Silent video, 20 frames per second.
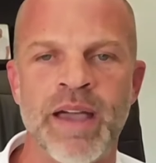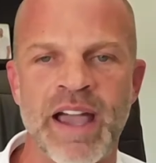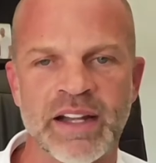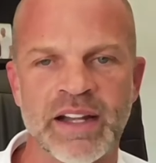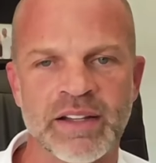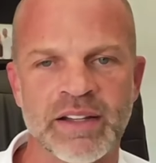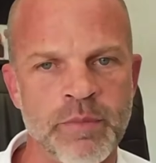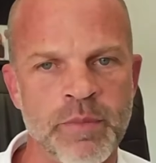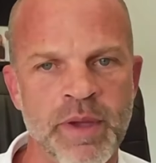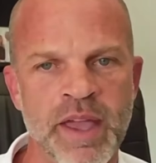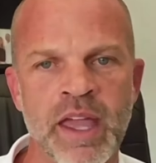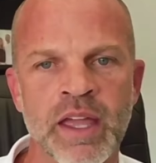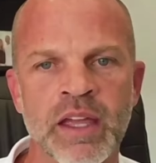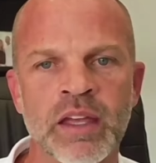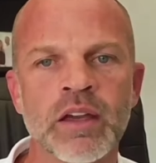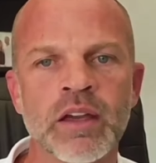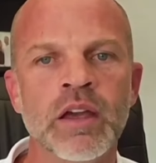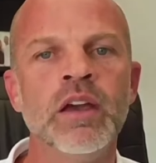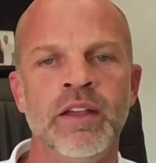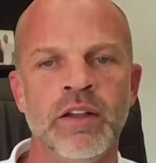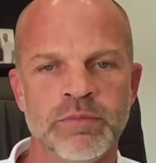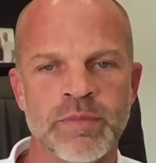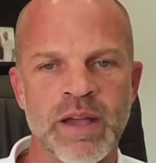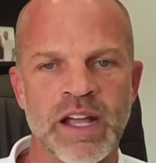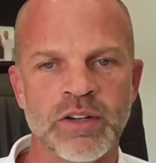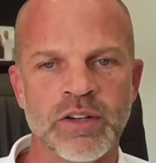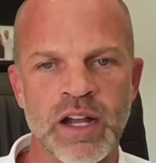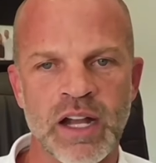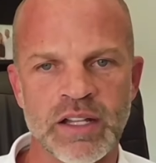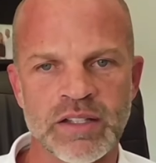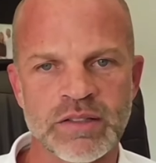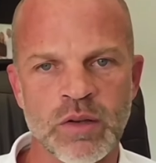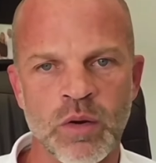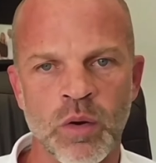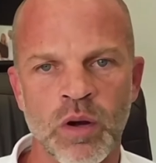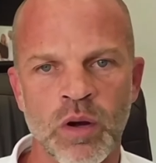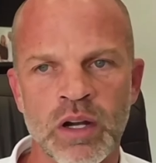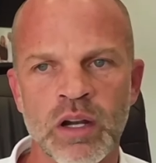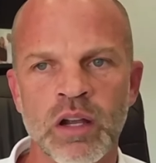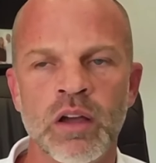back to the bank, killed my credit
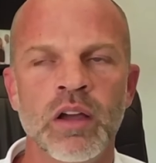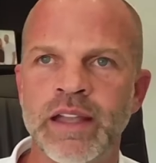score.